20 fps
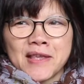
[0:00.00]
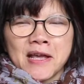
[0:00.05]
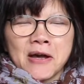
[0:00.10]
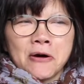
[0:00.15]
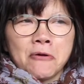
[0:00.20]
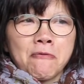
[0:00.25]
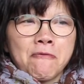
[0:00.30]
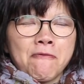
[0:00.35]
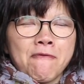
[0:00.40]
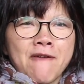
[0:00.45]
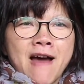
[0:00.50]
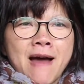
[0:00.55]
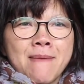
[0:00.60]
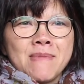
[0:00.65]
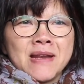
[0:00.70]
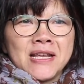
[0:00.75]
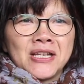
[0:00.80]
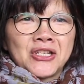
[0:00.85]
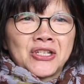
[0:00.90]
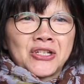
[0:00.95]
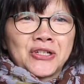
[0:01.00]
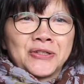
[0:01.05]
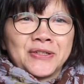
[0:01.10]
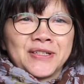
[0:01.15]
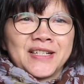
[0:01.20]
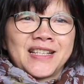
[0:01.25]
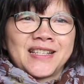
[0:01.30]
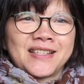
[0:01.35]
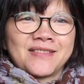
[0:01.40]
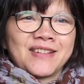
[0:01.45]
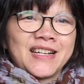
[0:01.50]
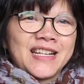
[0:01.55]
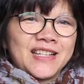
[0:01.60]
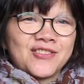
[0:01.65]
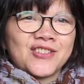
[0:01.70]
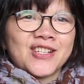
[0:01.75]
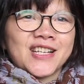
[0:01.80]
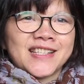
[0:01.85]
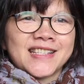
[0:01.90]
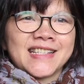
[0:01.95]
whole family show. It's very
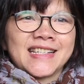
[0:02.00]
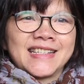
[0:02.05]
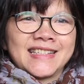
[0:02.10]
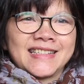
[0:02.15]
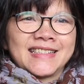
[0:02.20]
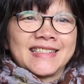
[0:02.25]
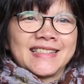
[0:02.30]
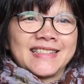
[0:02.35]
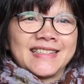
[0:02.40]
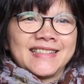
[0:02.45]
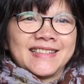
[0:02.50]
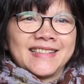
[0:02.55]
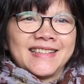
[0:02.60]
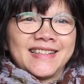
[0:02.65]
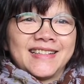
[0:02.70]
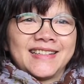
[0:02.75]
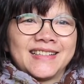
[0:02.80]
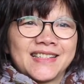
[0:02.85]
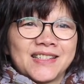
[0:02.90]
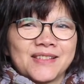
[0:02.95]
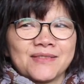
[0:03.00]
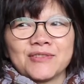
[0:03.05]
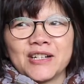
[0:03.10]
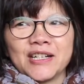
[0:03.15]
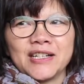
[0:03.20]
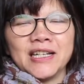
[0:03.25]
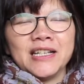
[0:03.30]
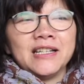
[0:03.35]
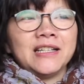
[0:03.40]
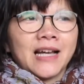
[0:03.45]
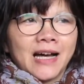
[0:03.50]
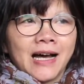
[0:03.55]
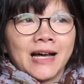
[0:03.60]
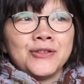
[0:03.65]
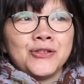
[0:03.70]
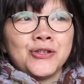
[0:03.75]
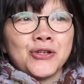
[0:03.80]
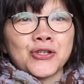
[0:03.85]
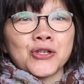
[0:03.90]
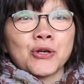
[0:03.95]
interesting, it's very in
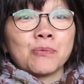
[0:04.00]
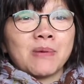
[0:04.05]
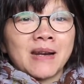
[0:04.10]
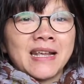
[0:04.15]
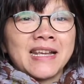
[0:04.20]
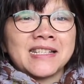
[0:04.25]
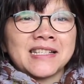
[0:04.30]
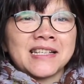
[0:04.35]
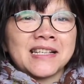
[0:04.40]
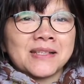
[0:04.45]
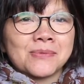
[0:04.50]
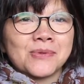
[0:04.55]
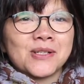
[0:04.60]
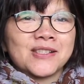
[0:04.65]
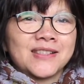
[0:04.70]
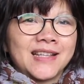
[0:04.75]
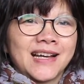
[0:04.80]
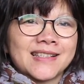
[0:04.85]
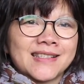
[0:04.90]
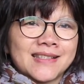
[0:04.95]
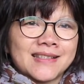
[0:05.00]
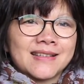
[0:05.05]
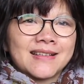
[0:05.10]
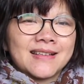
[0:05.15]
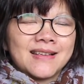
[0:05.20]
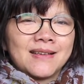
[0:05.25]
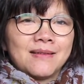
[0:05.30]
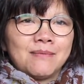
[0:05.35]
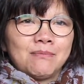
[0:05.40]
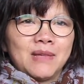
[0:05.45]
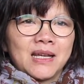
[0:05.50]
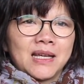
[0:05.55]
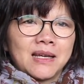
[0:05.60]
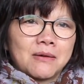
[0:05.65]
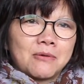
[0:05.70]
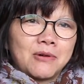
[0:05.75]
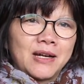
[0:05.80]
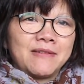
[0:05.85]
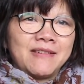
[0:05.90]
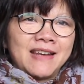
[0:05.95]
unusual places, which does make
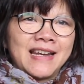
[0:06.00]
it quite